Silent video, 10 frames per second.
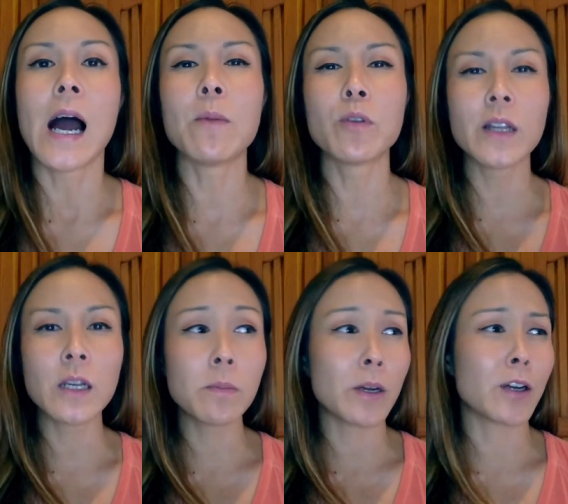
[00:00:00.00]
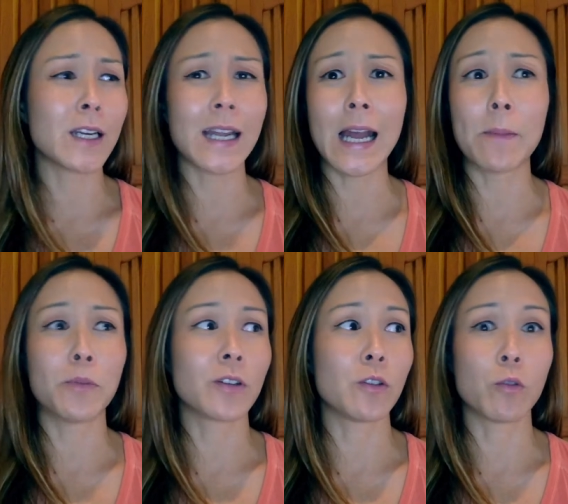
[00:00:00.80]
I'm really comparing
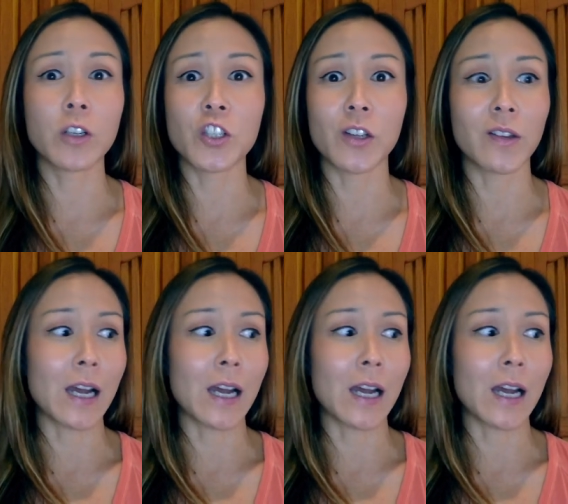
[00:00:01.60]
apples and oranges.